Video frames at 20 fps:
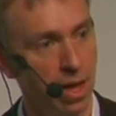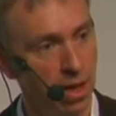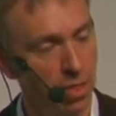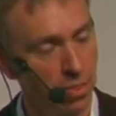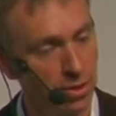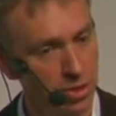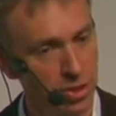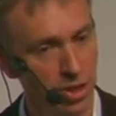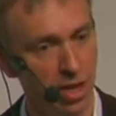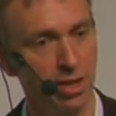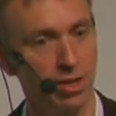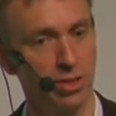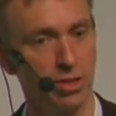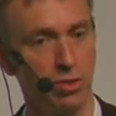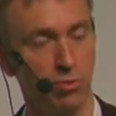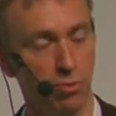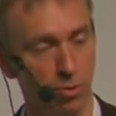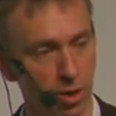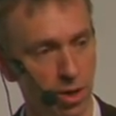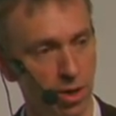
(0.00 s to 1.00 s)
The challenge
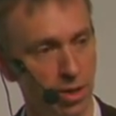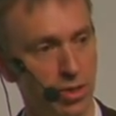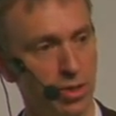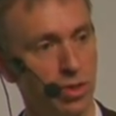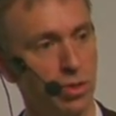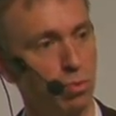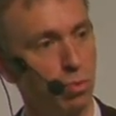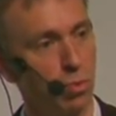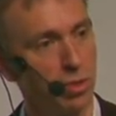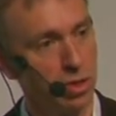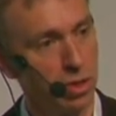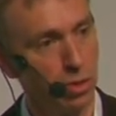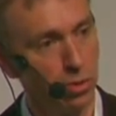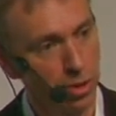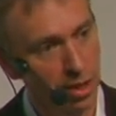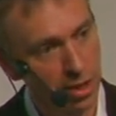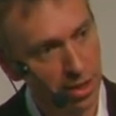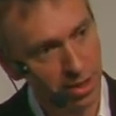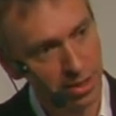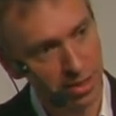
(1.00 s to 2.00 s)
for us was
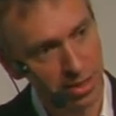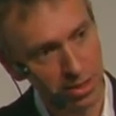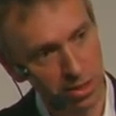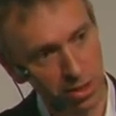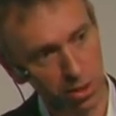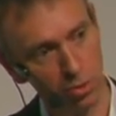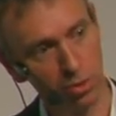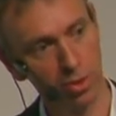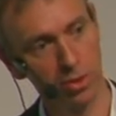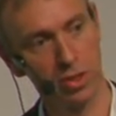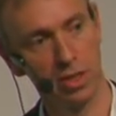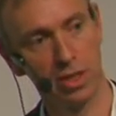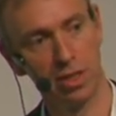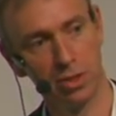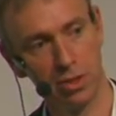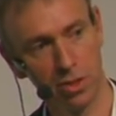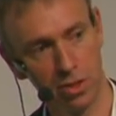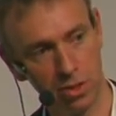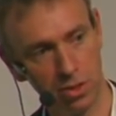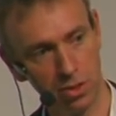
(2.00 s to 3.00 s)
looking at it across the
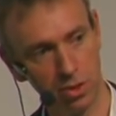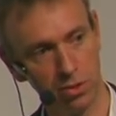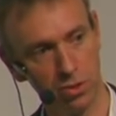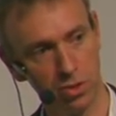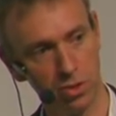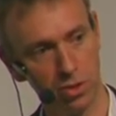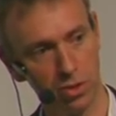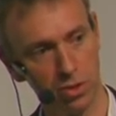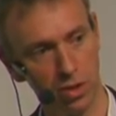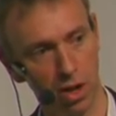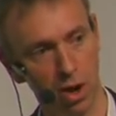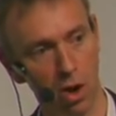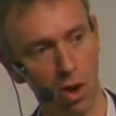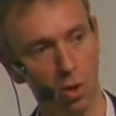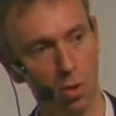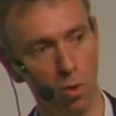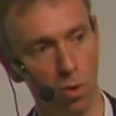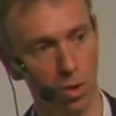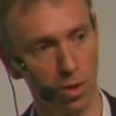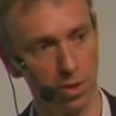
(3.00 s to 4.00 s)
institution as a
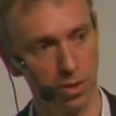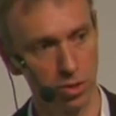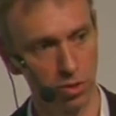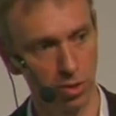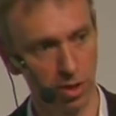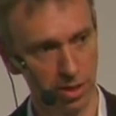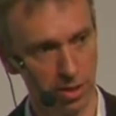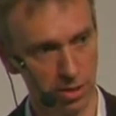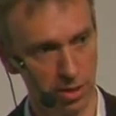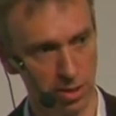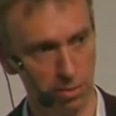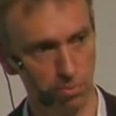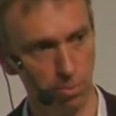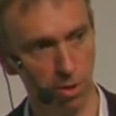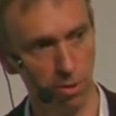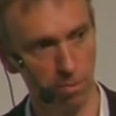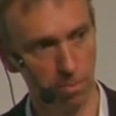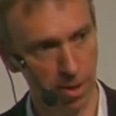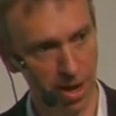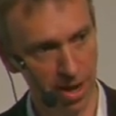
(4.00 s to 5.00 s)
whole and trying to
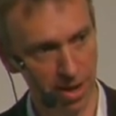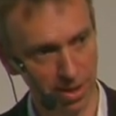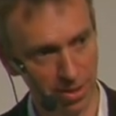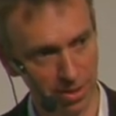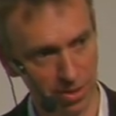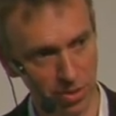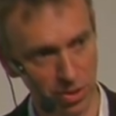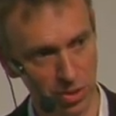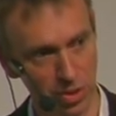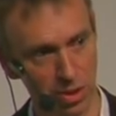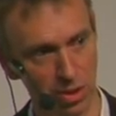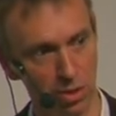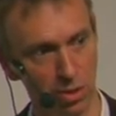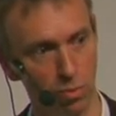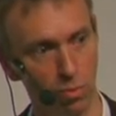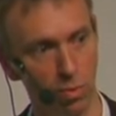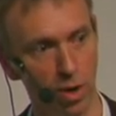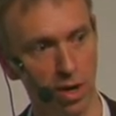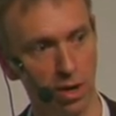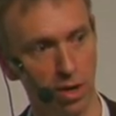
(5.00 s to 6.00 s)
spot patterns that
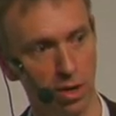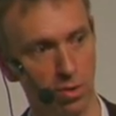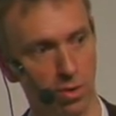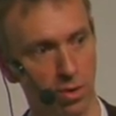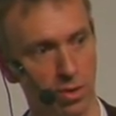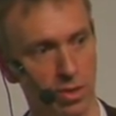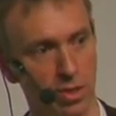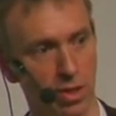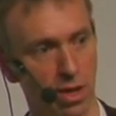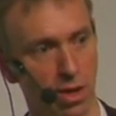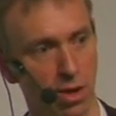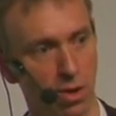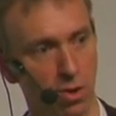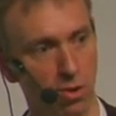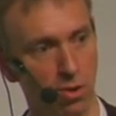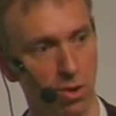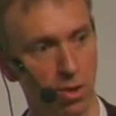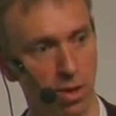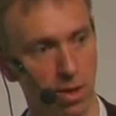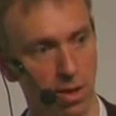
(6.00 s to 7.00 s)
ran across the
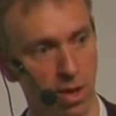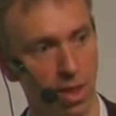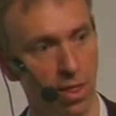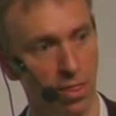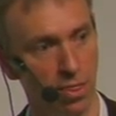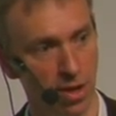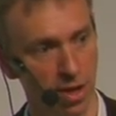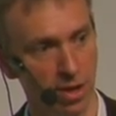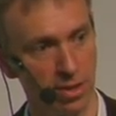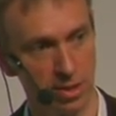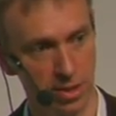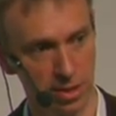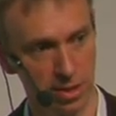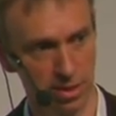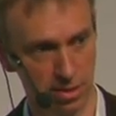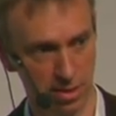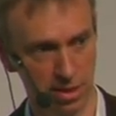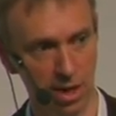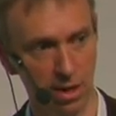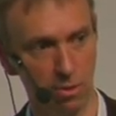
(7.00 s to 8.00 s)
whole
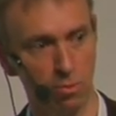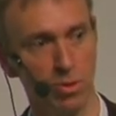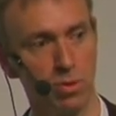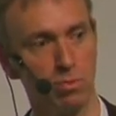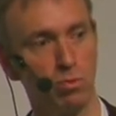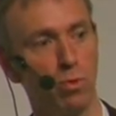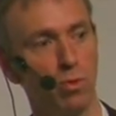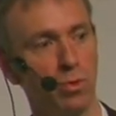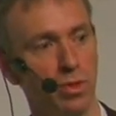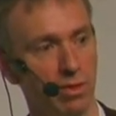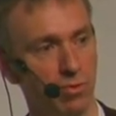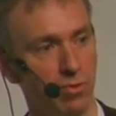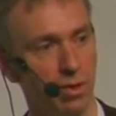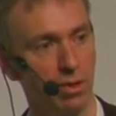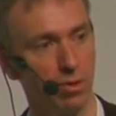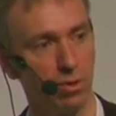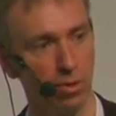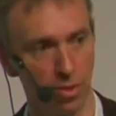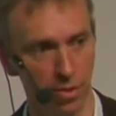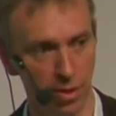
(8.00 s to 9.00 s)
that's, that was more
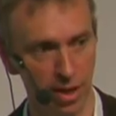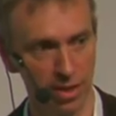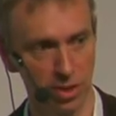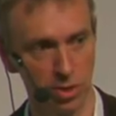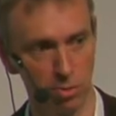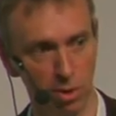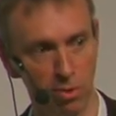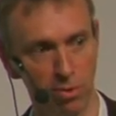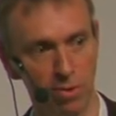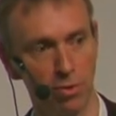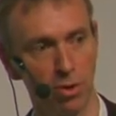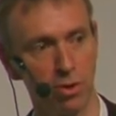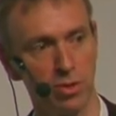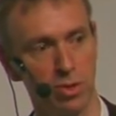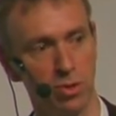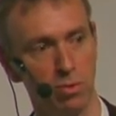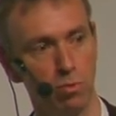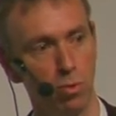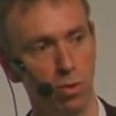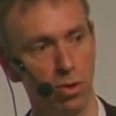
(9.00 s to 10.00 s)
difficult, and that's where we've got
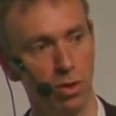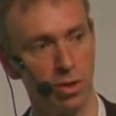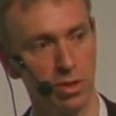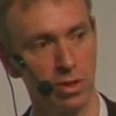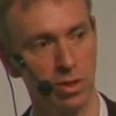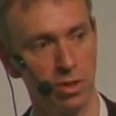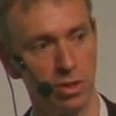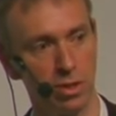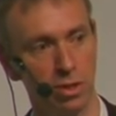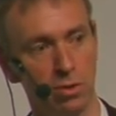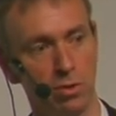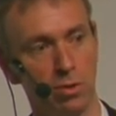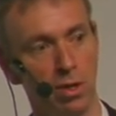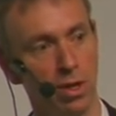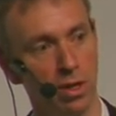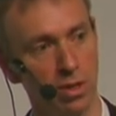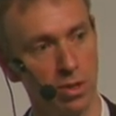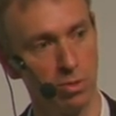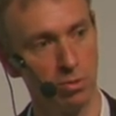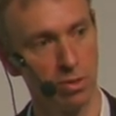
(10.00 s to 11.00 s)
some work to do
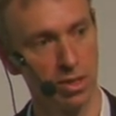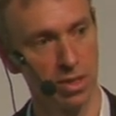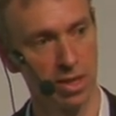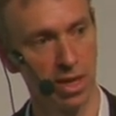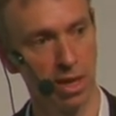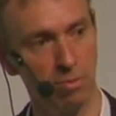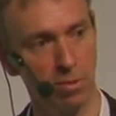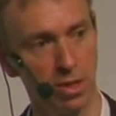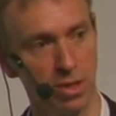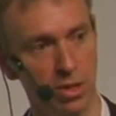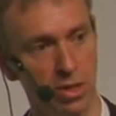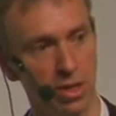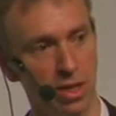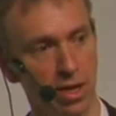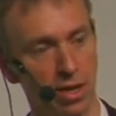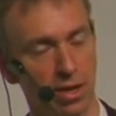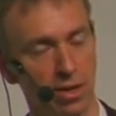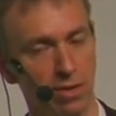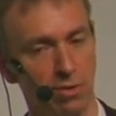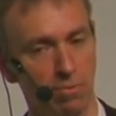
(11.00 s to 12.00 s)
to establish a
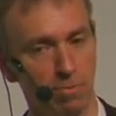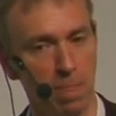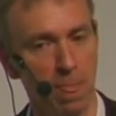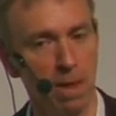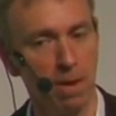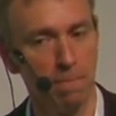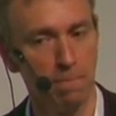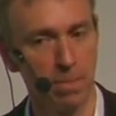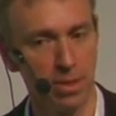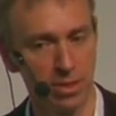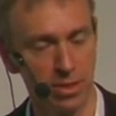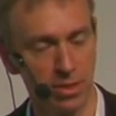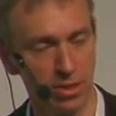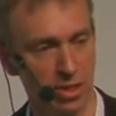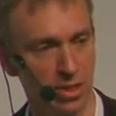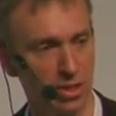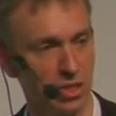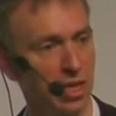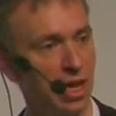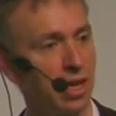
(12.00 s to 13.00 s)
kind of business
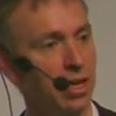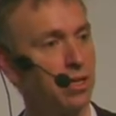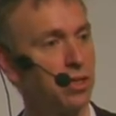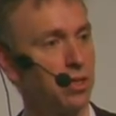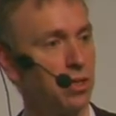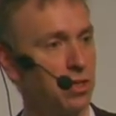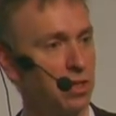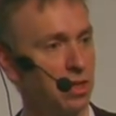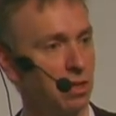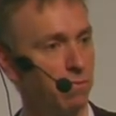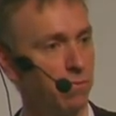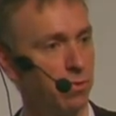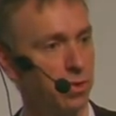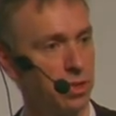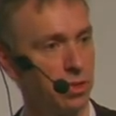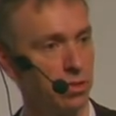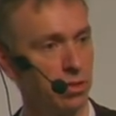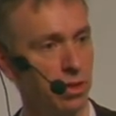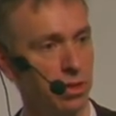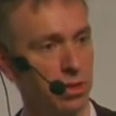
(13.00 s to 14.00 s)
intelligence
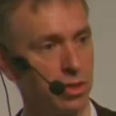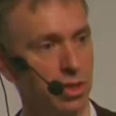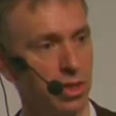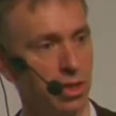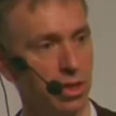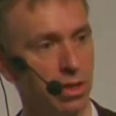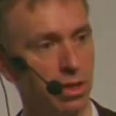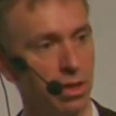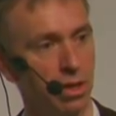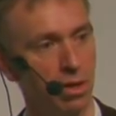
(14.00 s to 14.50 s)
infrastructure.